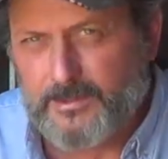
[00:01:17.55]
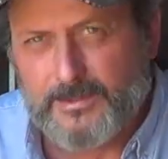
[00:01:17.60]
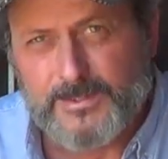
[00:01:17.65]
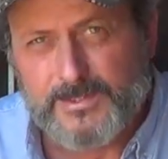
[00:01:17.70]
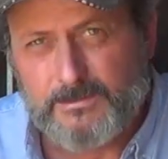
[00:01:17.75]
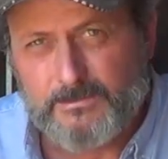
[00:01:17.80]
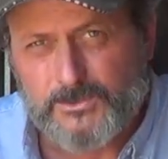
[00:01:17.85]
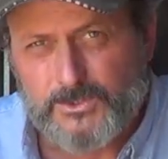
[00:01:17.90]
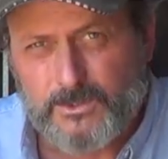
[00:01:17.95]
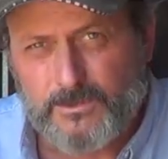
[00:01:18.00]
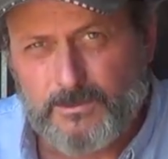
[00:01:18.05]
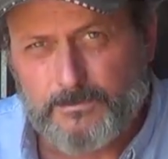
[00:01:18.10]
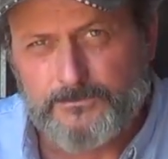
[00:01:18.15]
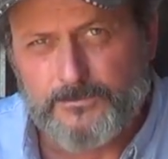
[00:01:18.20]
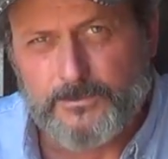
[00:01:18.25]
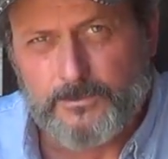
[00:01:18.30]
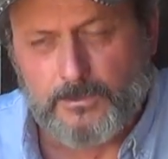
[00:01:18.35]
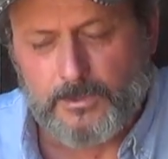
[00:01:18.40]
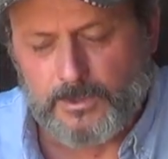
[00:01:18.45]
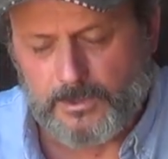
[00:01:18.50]
At least I'm showing
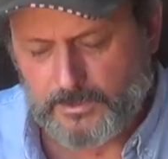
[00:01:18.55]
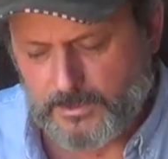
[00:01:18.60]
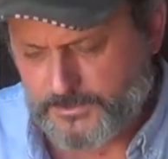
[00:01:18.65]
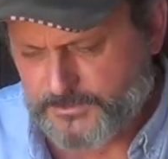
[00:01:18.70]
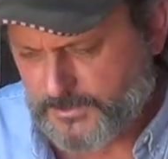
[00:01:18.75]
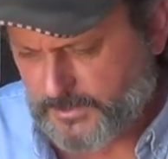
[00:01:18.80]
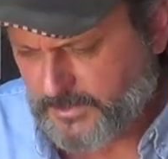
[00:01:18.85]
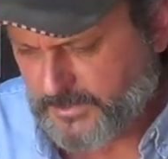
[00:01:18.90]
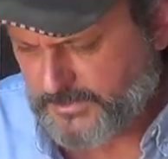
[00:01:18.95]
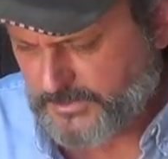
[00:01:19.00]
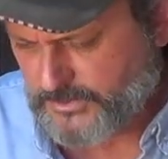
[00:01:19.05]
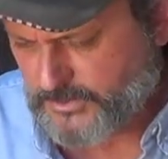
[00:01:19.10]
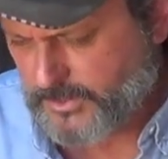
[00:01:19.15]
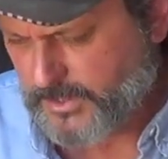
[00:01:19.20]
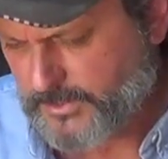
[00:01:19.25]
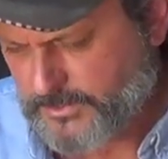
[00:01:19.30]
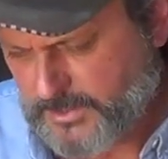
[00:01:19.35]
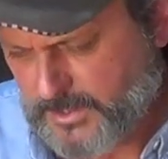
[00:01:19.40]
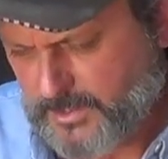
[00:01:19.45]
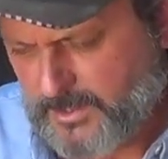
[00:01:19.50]
up to work, and that's a
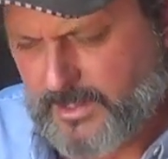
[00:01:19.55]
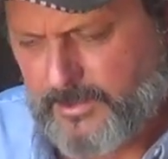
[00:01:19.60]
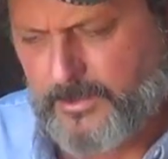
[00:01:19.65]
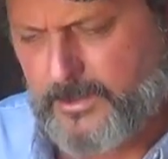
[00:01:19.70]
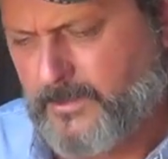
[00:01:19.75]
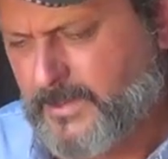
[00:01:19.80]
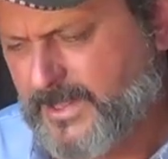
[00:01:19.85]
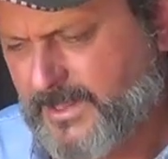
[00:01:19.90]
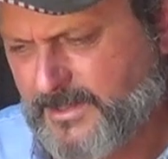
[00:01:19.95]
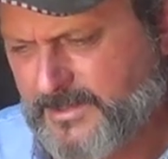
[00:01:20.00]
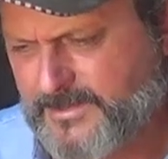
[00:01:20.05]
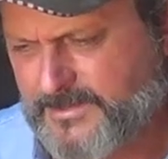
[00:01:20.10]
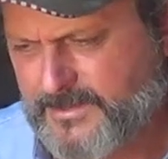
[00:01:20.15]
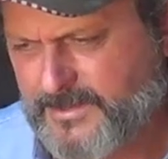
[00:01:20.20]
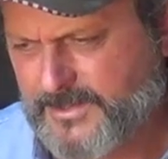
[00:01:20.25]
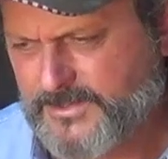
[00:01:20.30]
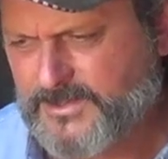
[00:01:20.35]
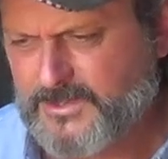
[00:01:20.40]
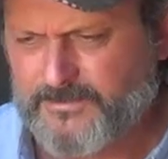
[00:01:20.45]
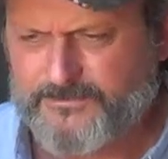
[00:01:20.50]
change. Now, I don't want to get into
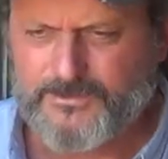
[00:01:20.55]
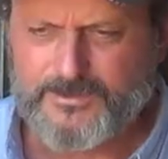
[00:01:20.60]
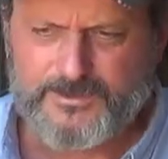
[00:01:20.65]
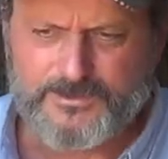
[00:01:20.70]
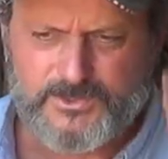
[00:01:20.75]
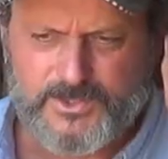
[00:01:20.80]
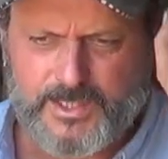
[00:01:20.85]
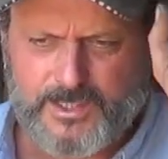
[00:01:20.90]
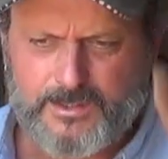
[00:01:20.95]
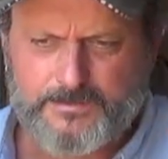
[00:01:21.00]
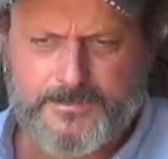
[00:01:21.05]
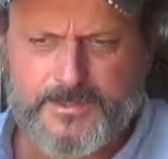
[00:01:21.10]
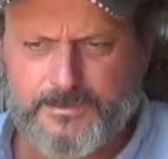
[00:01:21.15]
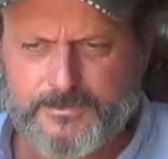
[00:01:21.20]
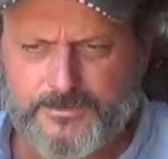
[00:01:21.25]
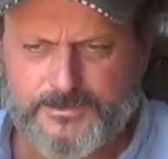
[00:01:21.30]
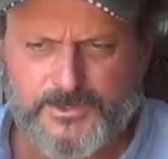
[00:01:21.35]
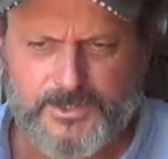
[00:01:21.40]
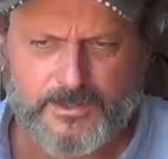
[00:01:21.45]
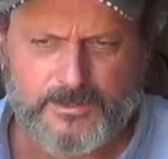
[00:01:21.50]
that stuff. You can check out my
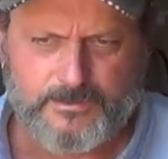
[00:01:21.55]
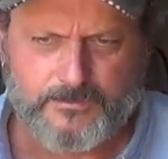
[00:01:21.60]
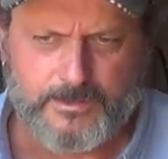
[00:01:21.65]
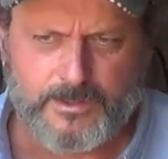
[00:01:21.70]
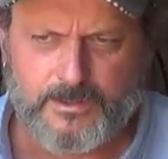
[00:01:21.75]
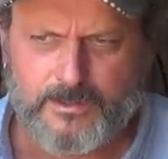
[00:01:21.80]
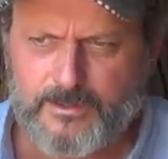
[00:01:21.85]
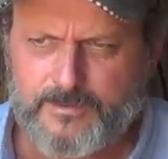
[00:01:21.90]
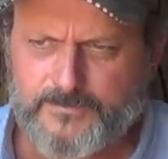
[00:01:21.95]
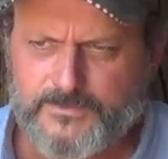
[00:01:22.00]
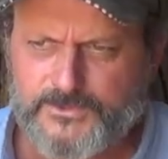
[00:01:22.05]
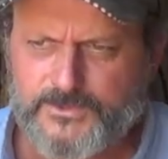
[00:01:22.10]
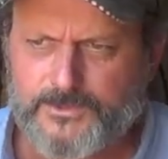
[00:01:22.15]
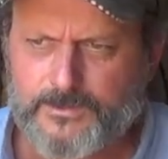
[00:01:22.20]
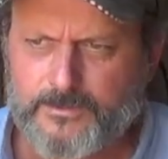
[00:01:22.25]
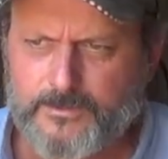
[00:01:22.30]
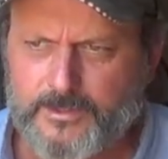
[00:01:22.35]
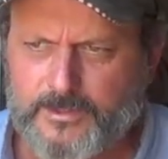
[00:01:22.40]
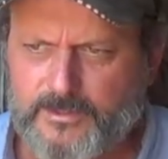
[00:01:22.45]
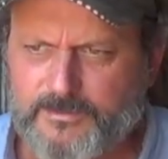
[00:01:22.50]
other channel. We all have a
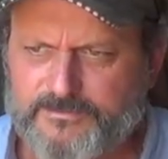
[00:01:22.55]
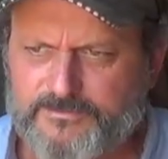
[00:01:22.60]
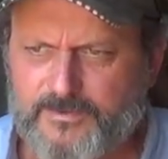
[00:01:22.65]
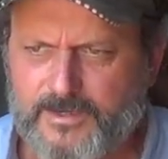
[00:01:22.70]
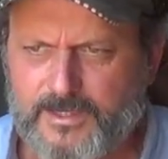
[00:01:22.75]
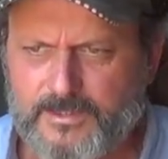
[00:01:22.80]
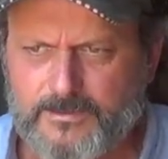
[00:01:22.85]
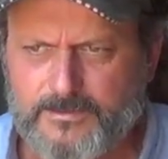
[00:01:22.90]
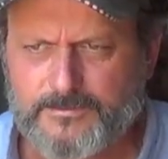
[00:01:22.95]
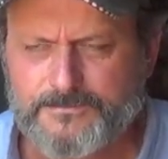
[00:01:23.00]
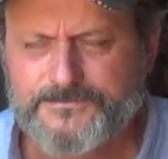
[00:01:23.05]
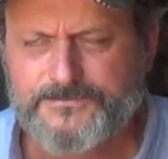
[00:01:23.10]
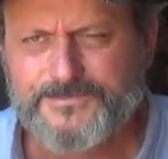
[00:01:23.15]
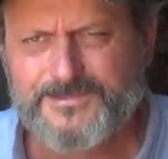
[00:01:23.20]
story to follow.